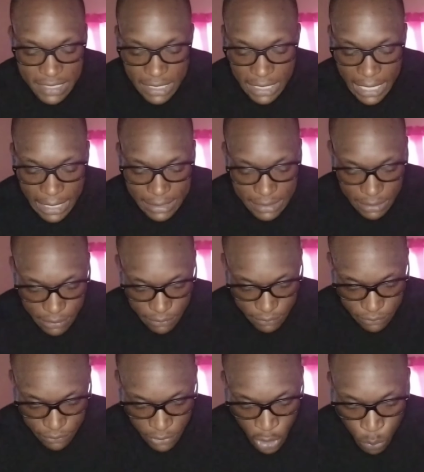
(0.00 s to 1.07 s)

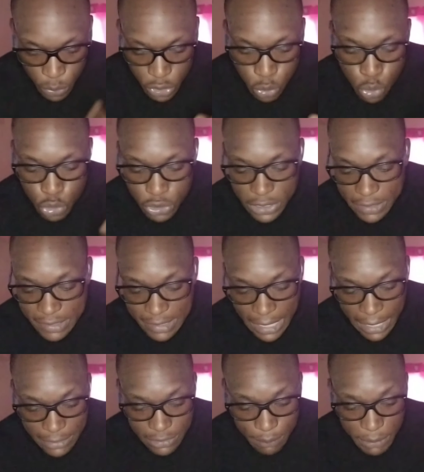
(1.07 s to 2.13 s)
selective with who you
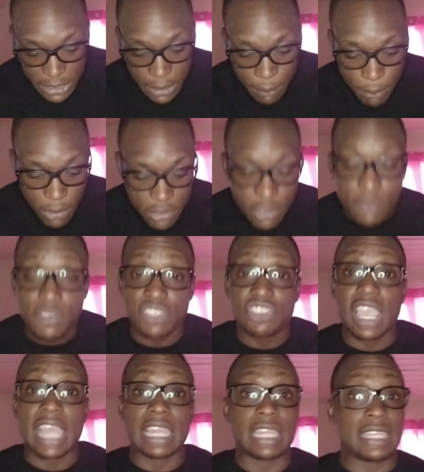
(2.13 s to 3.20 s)
decide to be the mother of your
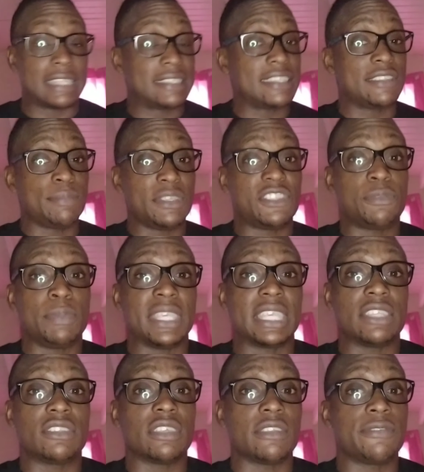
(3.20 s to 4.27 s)
child. And this is me
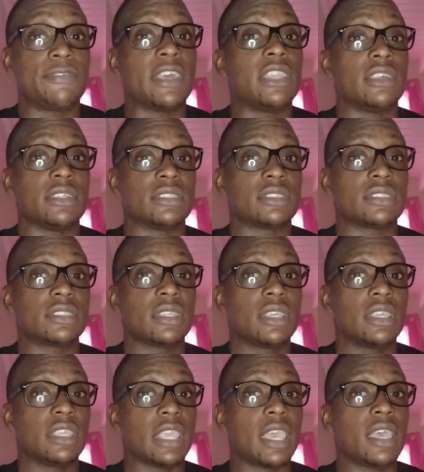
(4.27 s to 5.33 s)
speaking to the fellas.
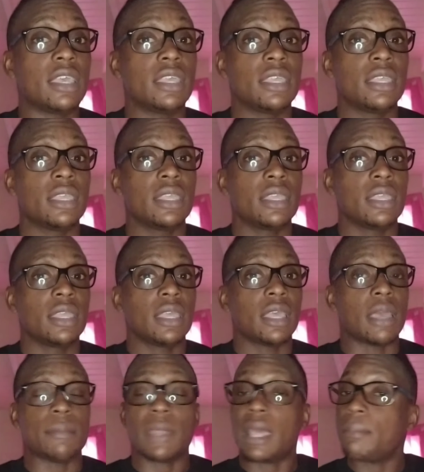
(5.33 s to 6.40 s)
Yeah?
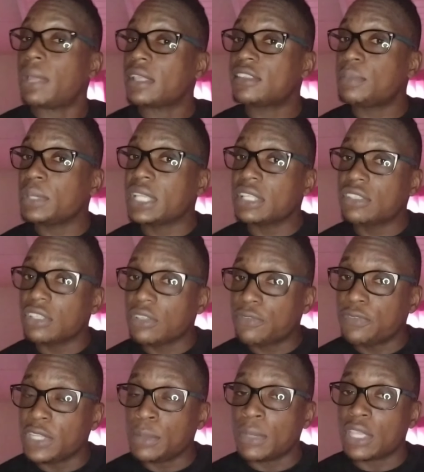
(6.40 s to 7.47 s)
I'm not speaking to the
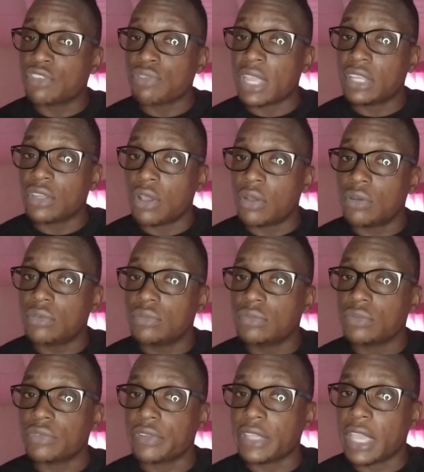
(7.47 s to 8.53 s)
females right now.
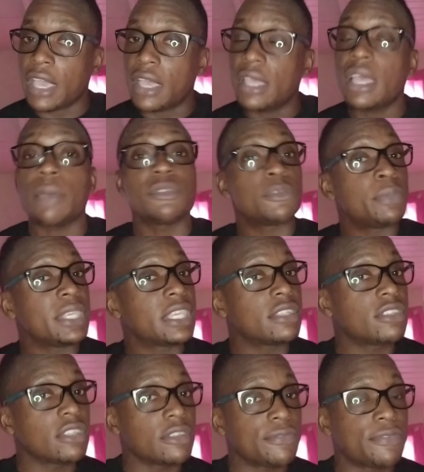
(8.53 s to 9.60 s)
Yeah? I'm
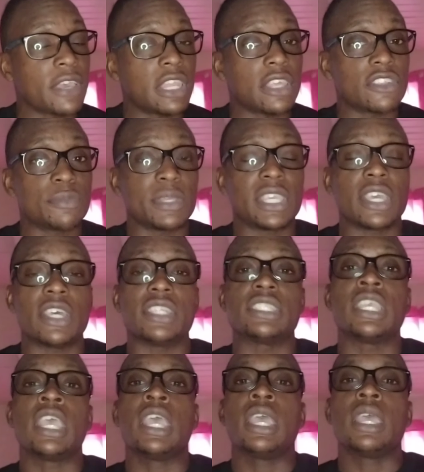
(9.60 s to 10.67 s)
speaking to the fellas
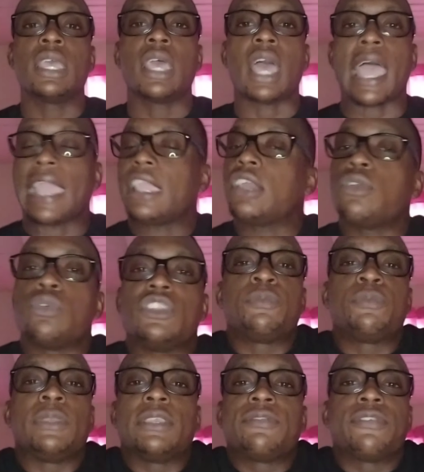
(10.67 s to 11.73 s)
because I can
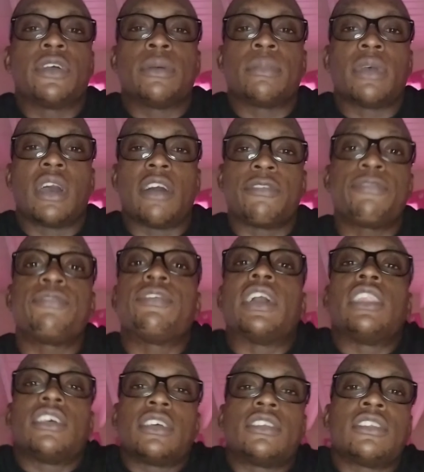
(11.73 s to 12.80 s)
speak from a
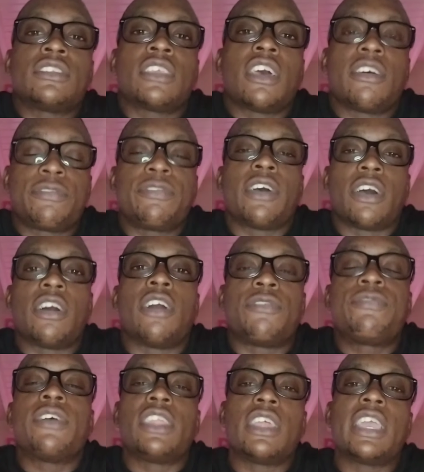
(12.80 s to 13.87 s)

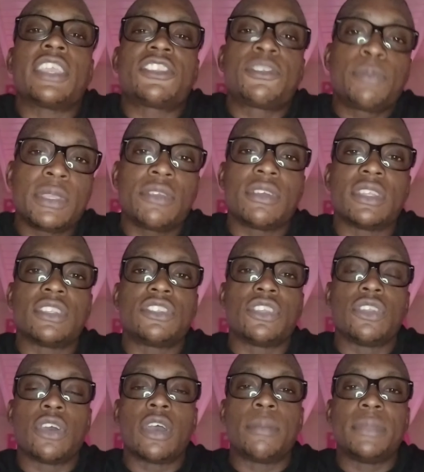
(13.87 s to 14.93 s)
fella experience,
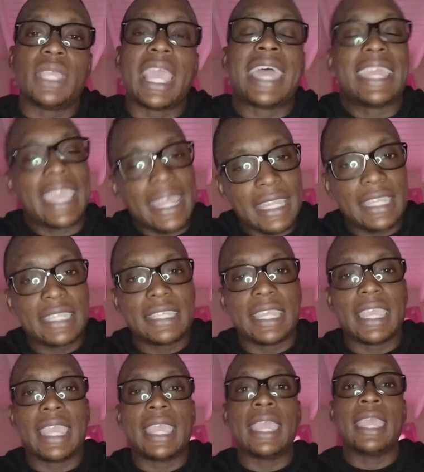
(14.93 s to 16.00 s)
you know what I mean? At the end of the
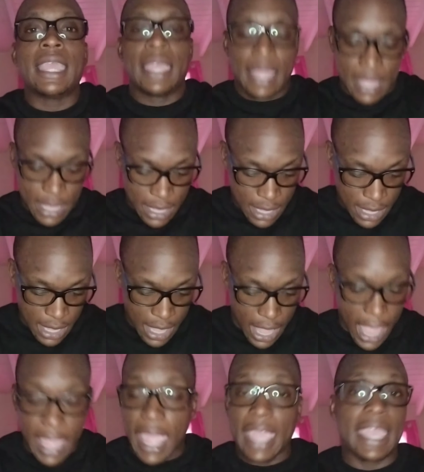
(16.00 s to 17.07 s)
day,
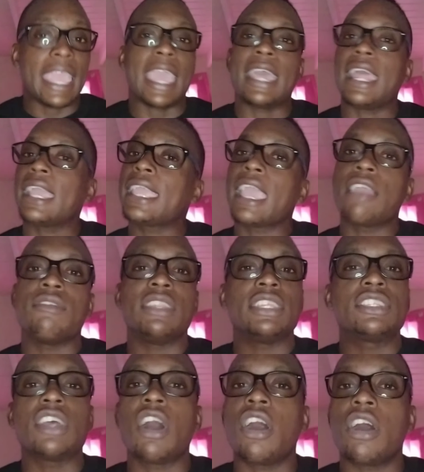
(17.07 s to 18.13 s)
I can't
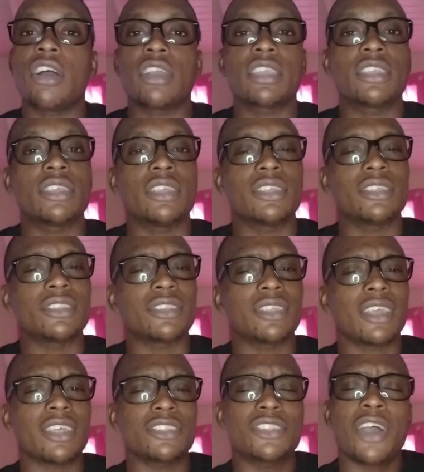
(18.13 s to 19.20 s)
really talk
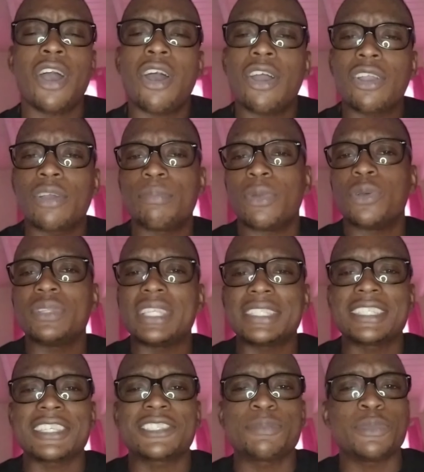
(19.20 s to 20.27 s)
about
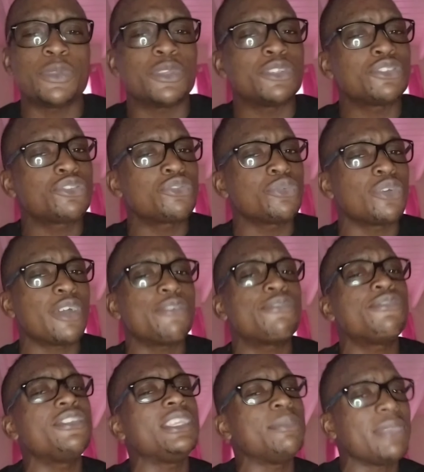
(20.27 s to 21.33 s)
this experience through a
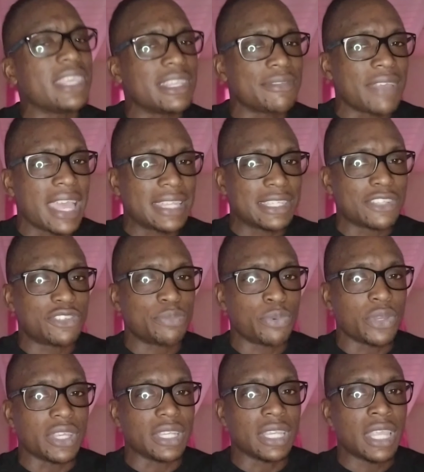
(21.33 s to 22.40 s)
female vantage
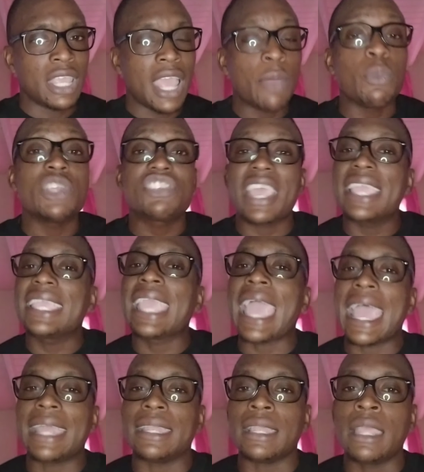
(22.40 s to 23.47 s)
point, which I
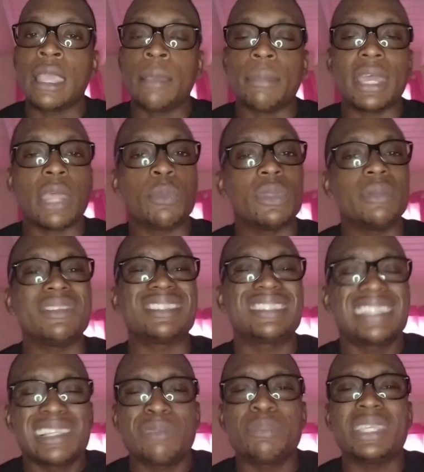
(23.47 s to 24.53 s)
can, but I will
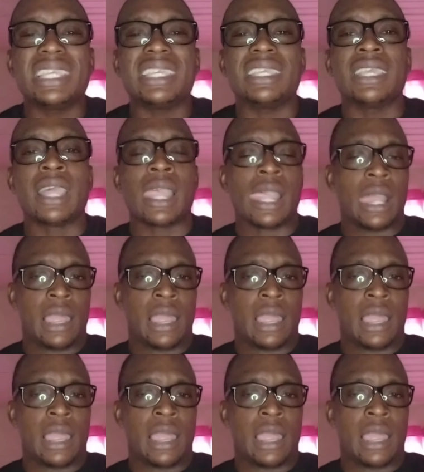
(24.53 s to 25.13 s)
still be,